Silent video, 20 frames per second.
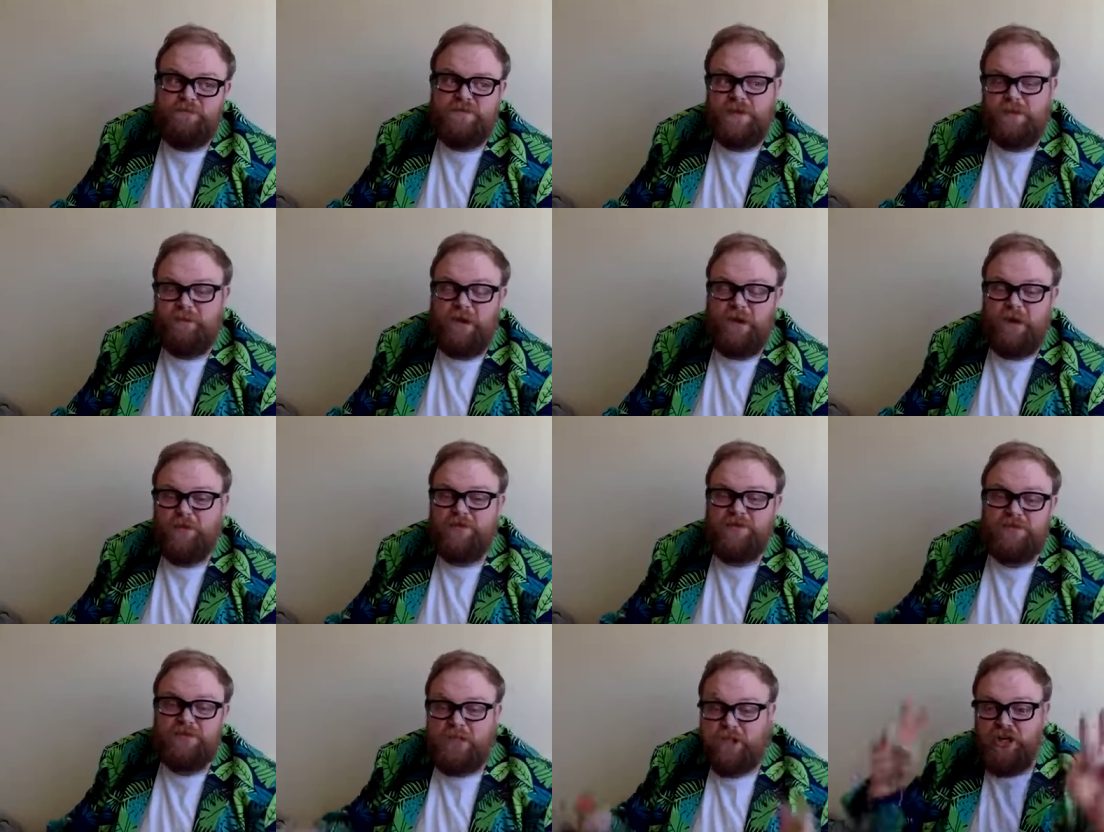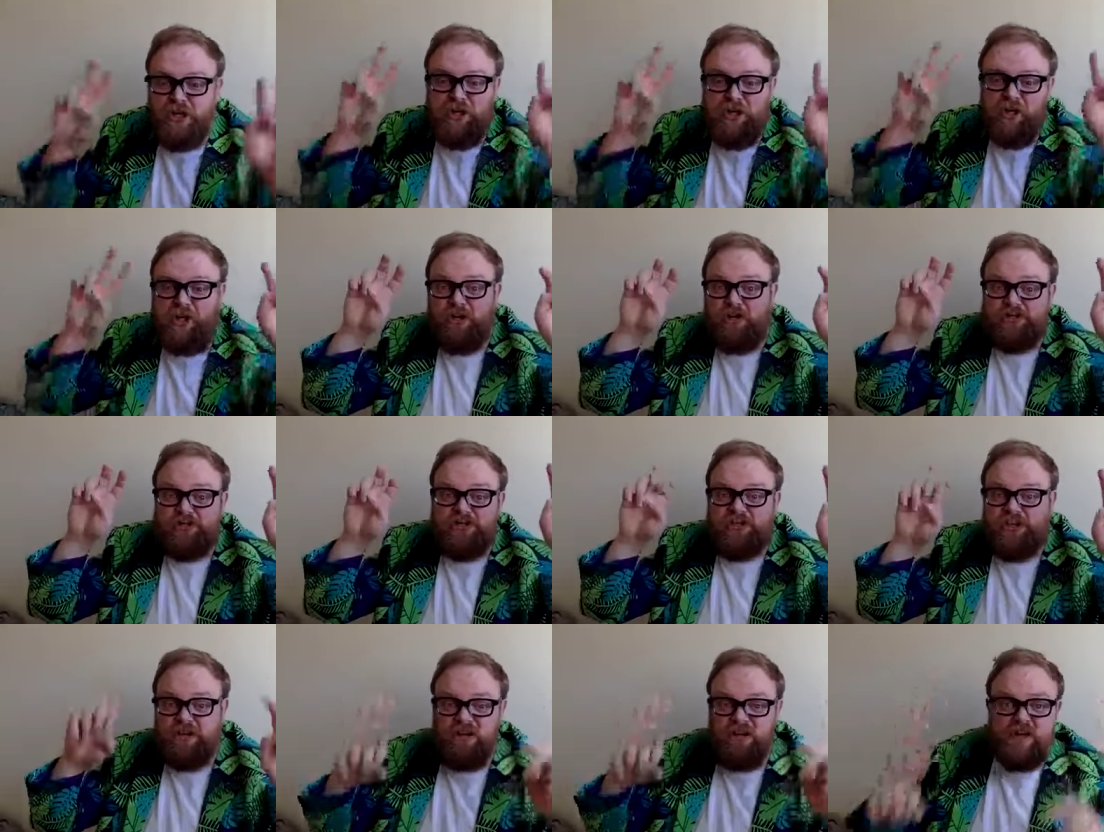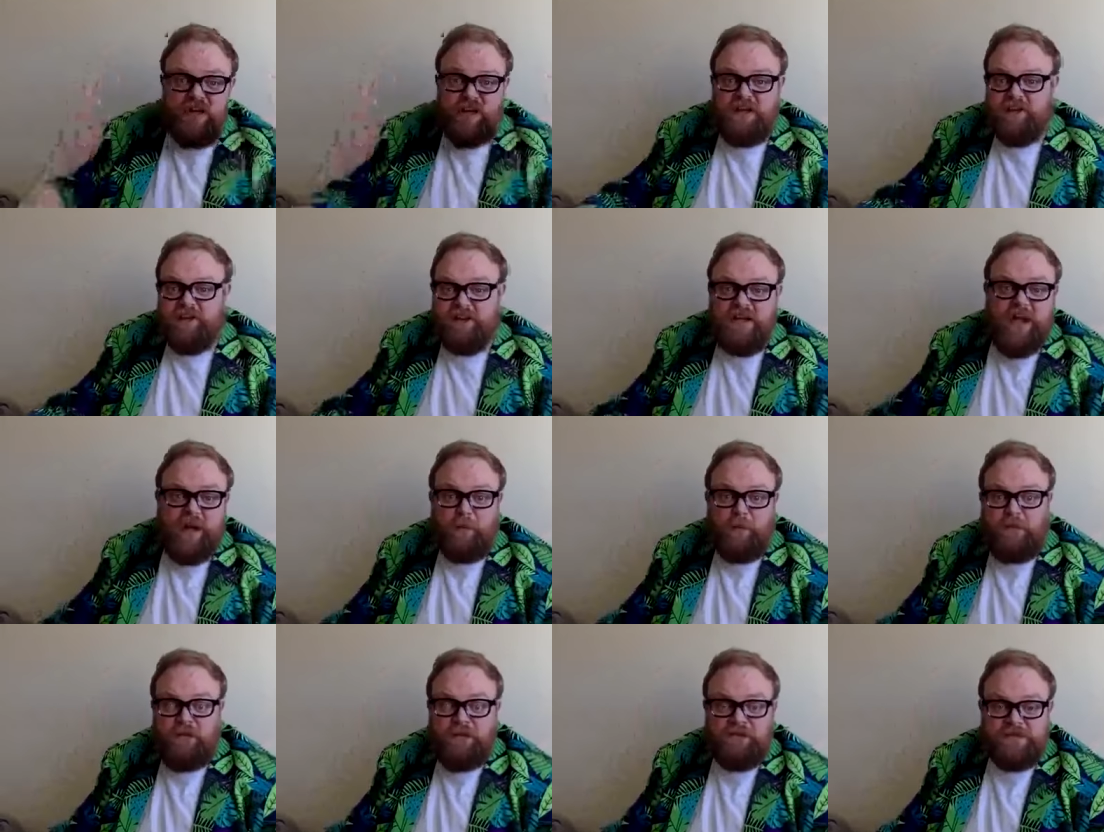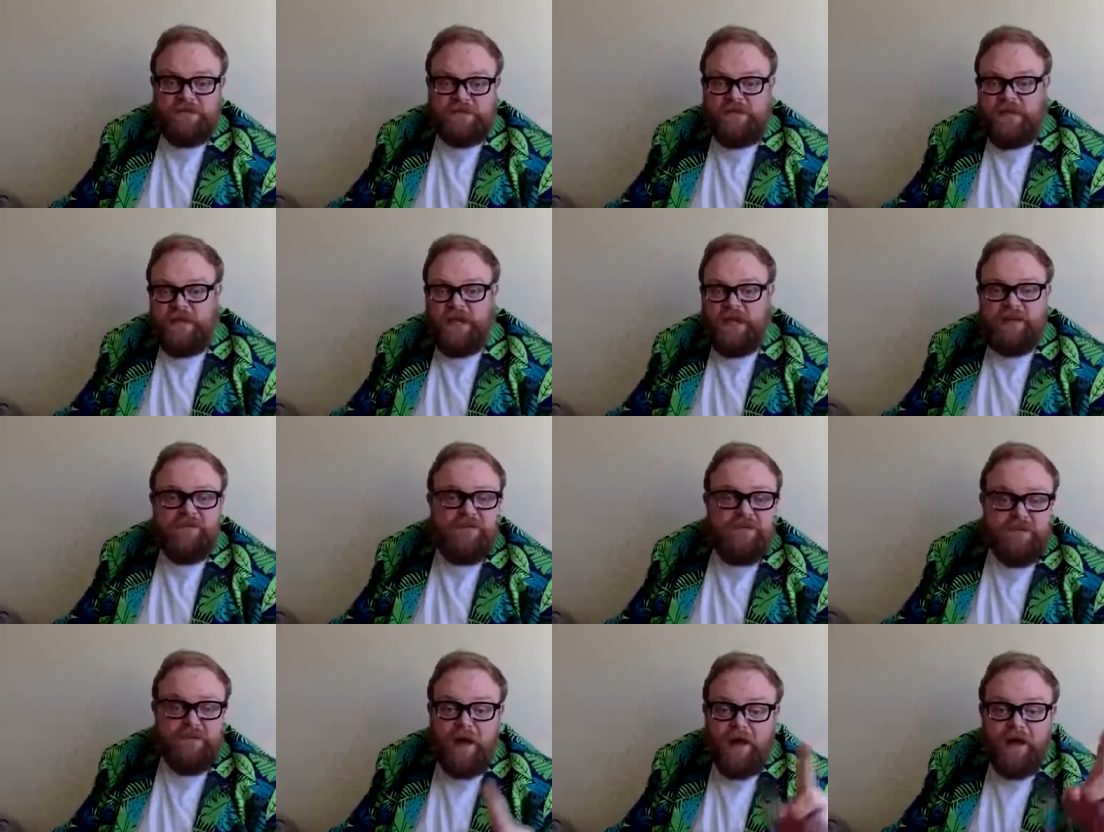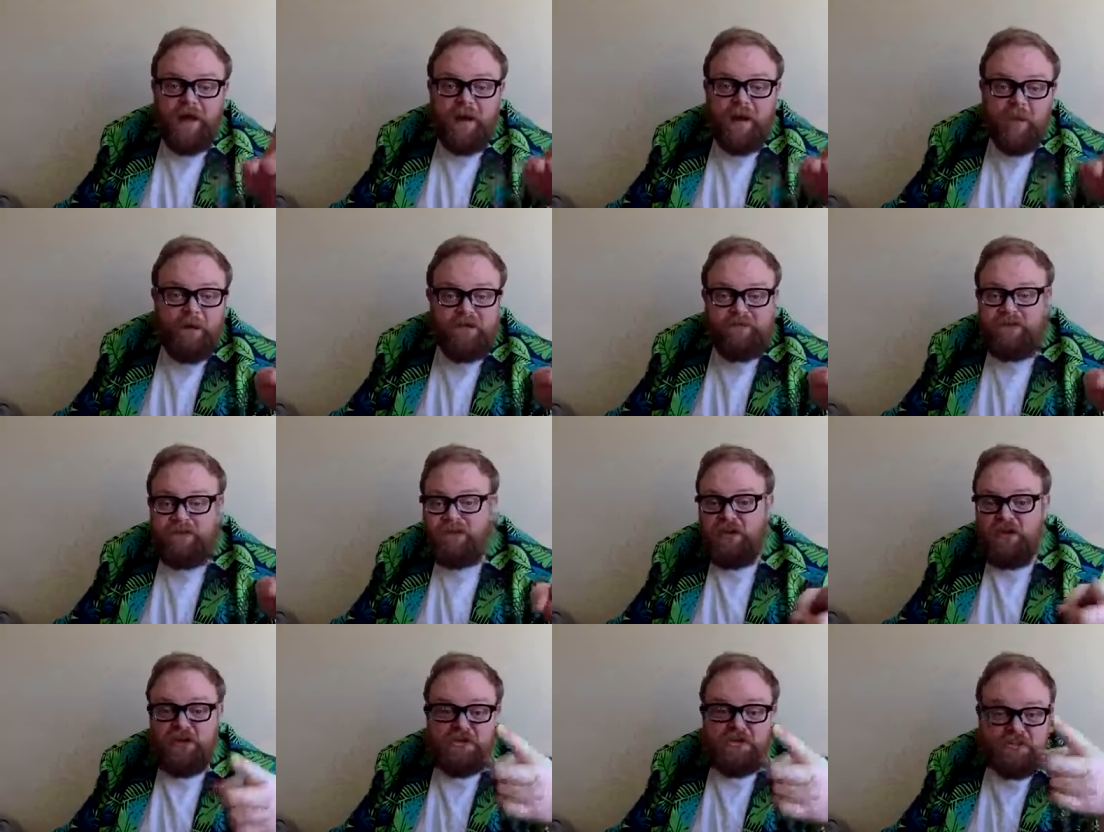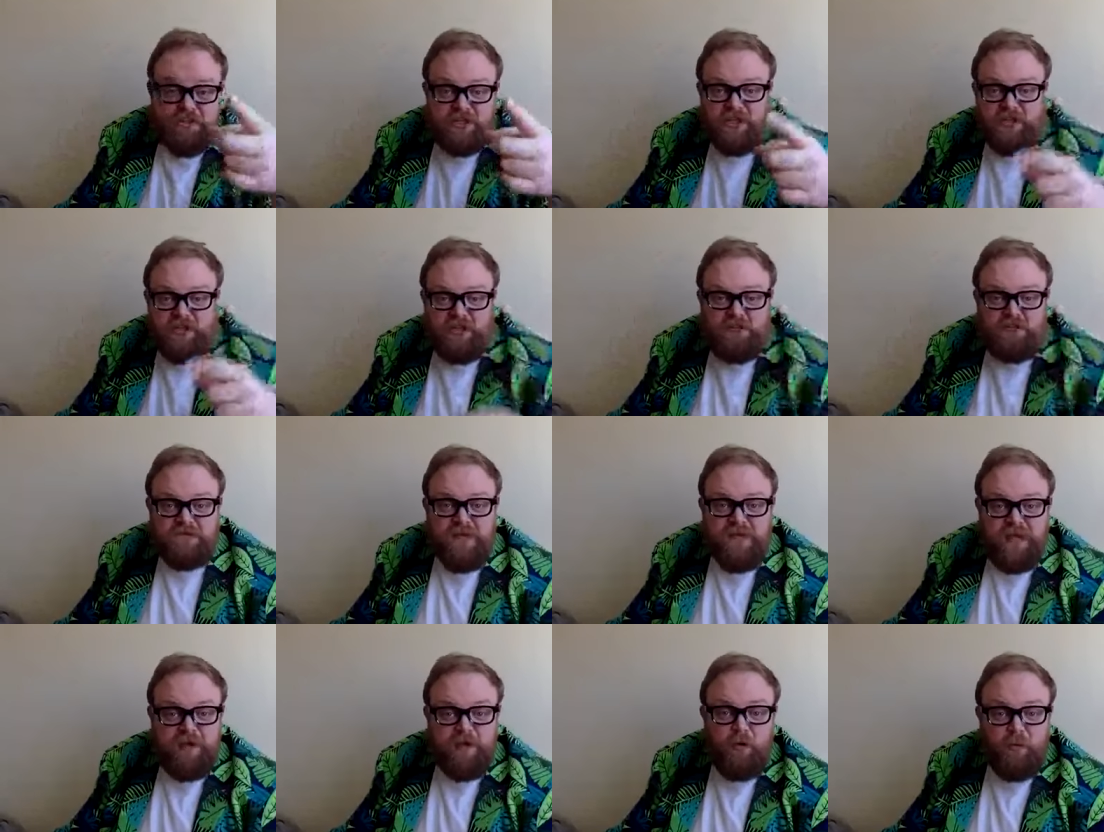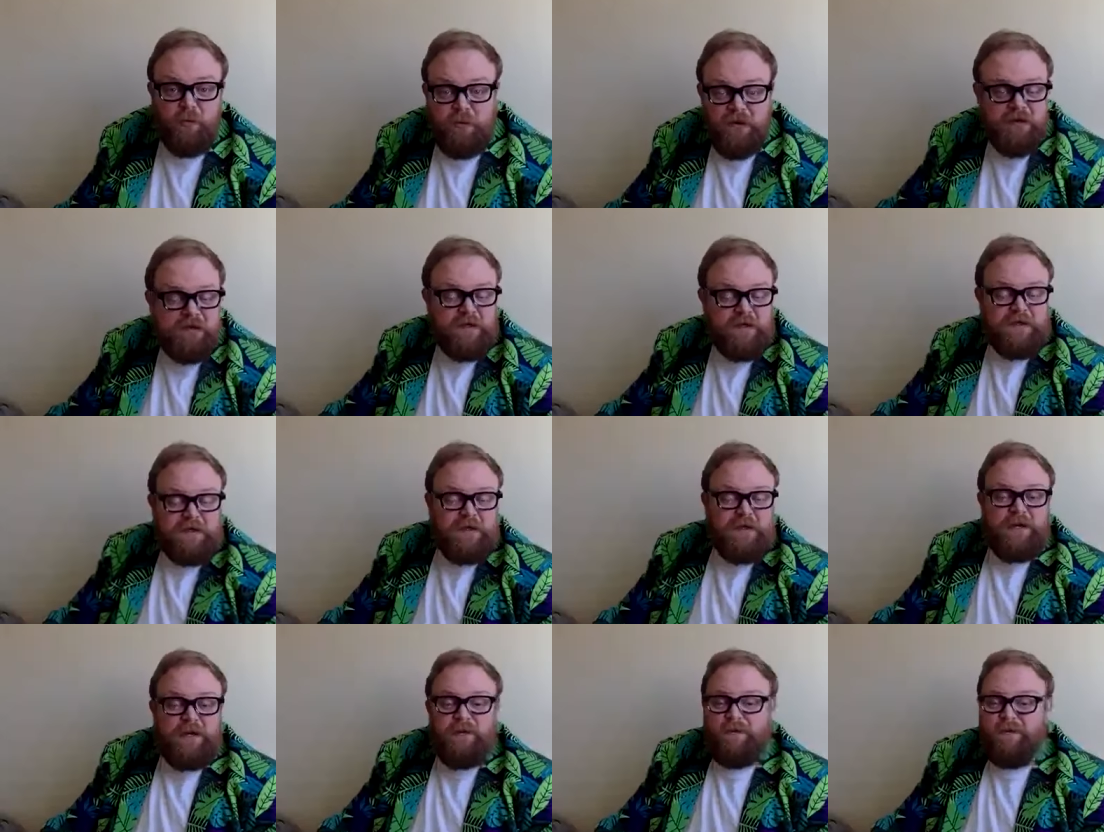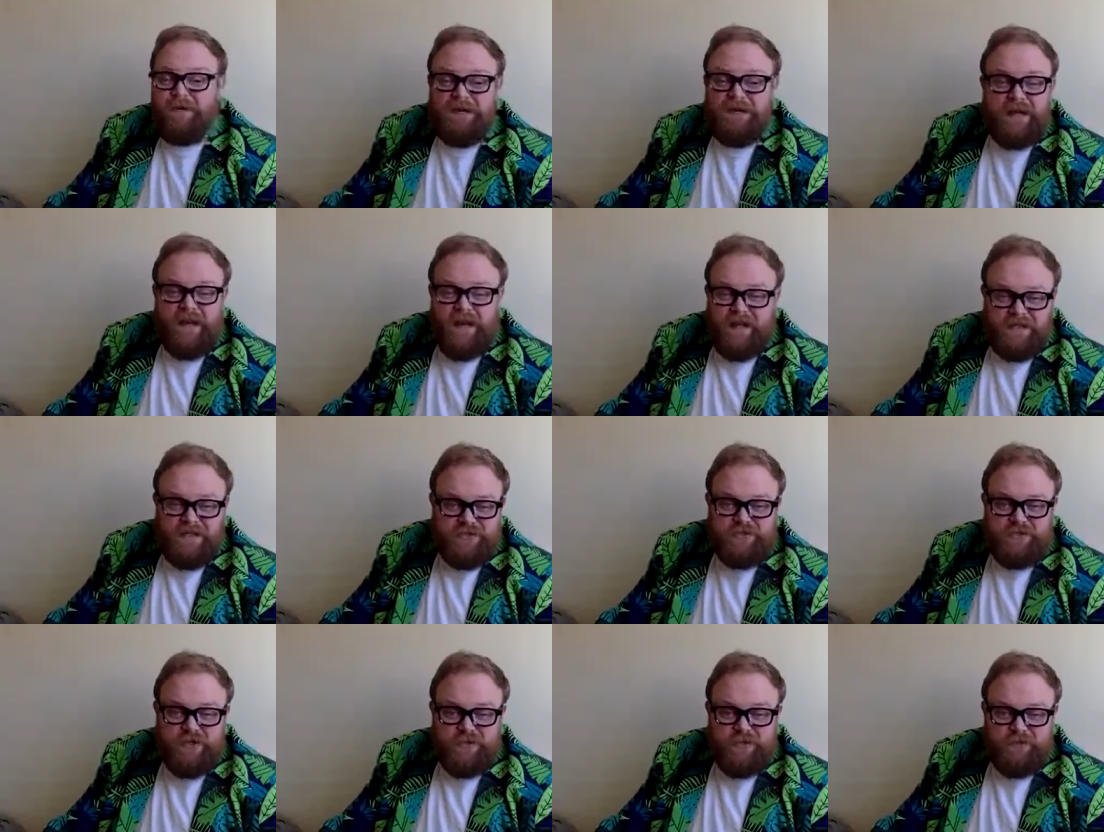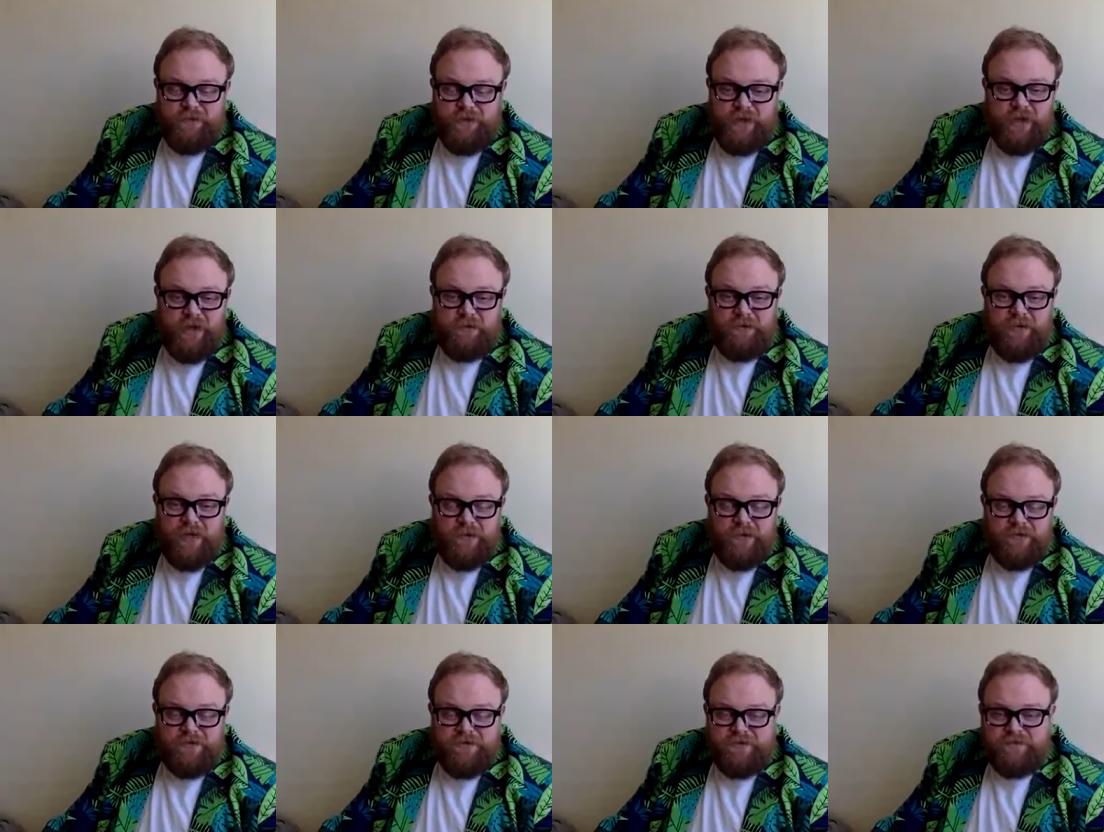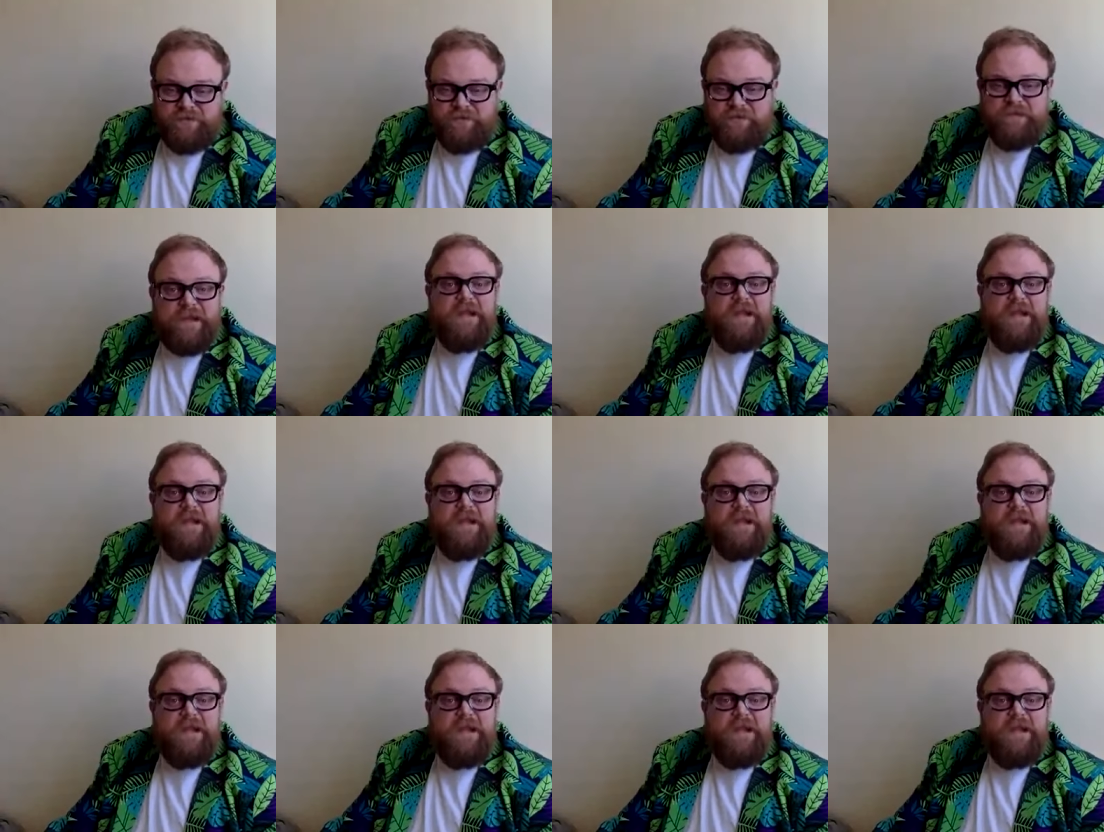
supposed curse that happened. And if you don't know about the curse, you can look that up. But it ain't true. Who knows?